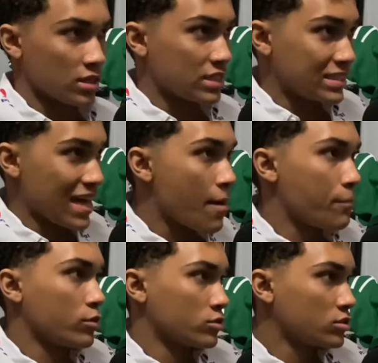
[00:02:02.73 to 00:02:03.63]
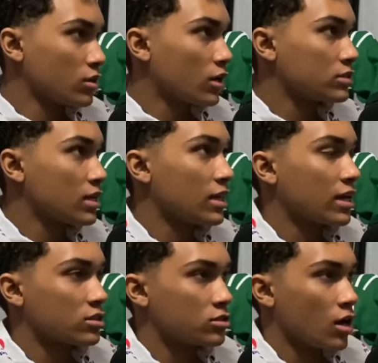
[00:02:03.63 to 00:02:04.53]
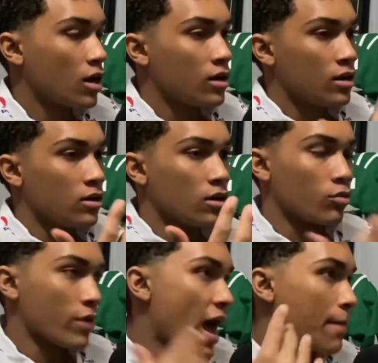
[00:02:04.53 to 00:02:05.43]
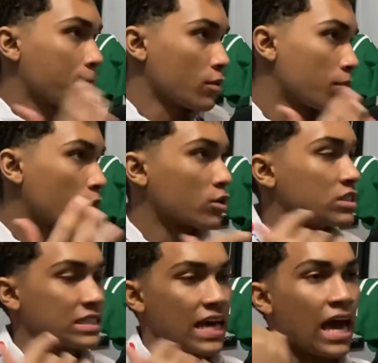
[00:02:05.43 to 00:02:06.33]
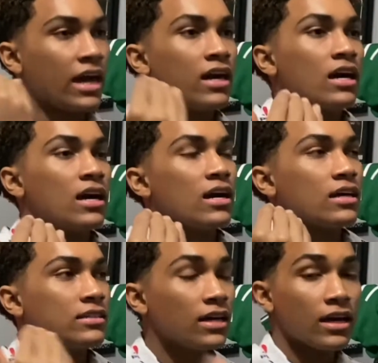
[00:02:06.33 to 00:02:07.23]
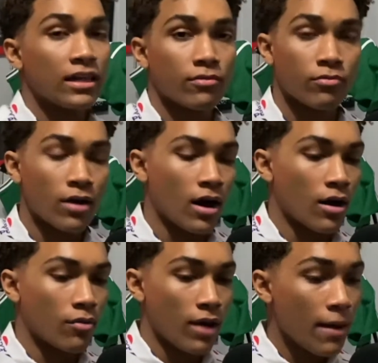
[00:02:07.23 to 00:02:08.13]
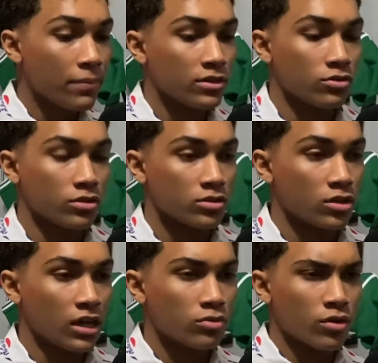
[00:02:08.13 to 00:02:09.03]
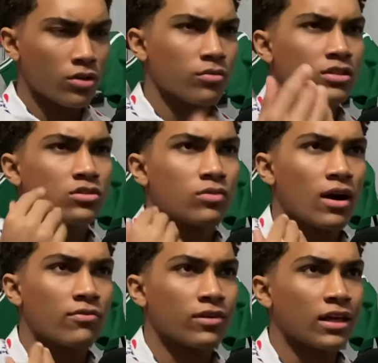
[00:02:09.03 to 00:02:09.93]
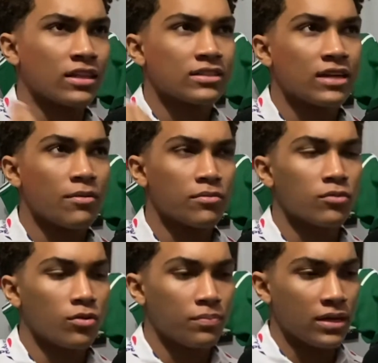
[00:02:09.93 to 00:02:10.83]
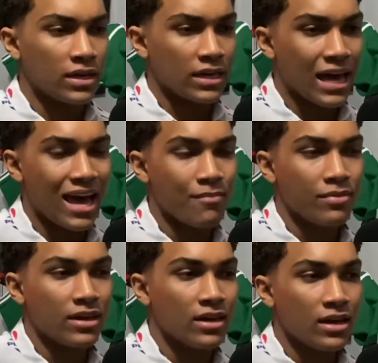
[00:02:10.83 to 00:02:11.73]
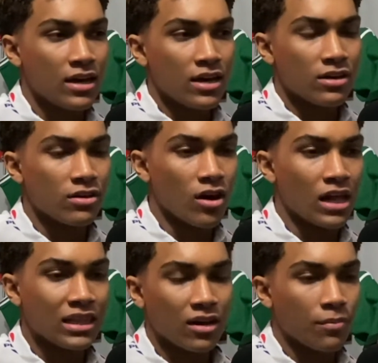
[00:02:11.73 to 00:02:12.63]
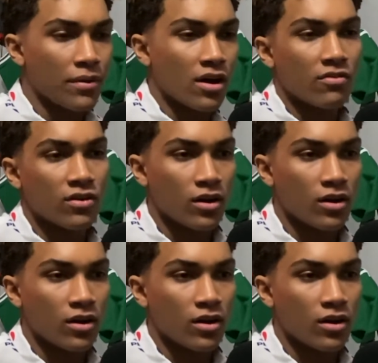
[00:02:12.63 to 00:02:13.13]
samples, you know what I'm saying? Like, it's not a rapper per se singing, rapping to us. So that's one of the reasons why I feel like this album would be can be, you know, a little bit of